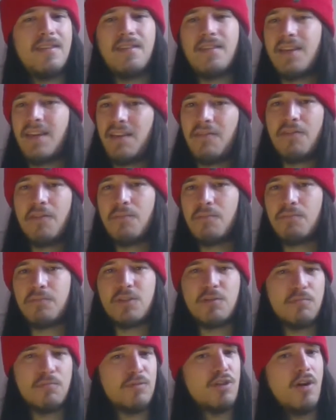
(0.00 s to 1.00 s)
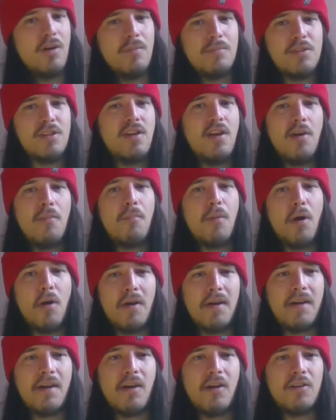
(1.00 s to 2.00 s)
Give them some time to learn
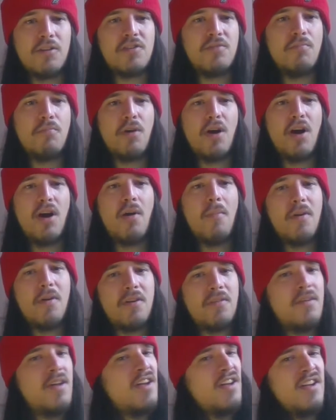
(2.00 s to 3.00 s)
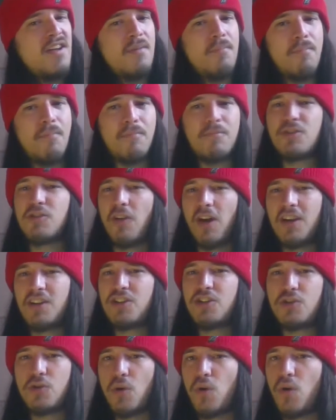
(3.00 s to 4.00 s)
behind Carson Palmer, try and
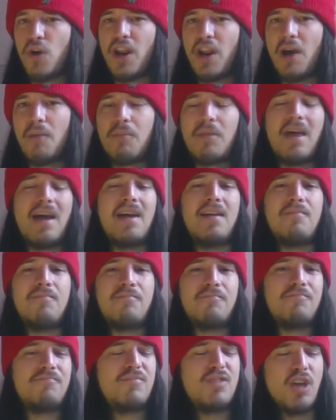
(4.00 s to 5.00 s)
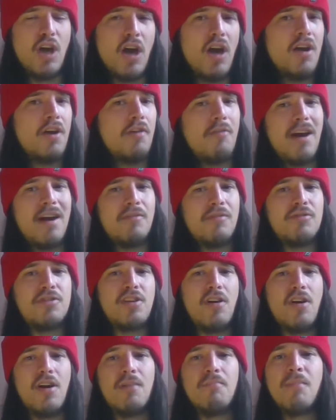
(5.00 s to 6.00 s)
shorten up that turnaround
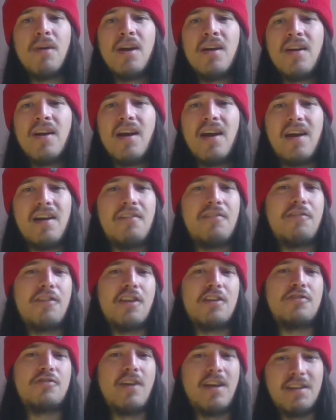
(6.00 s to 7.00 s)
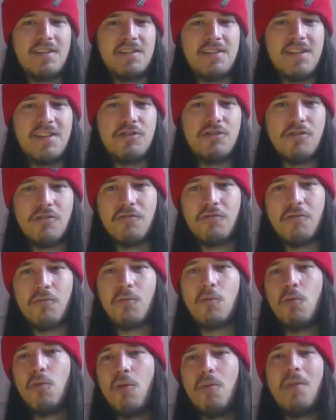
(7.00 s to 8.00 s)
time for the transition from
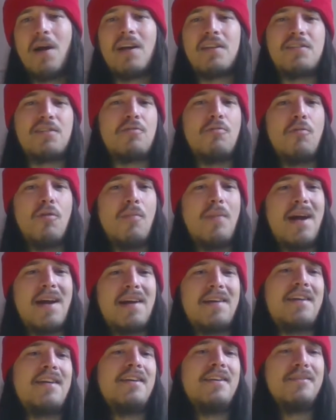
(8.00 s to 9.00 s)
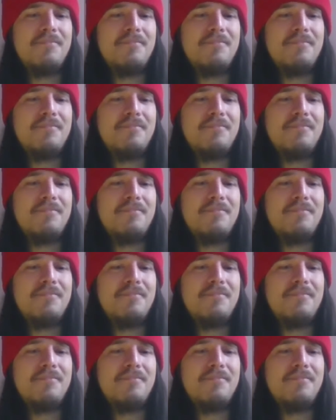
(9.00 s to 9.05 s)
quarterback to quarterback.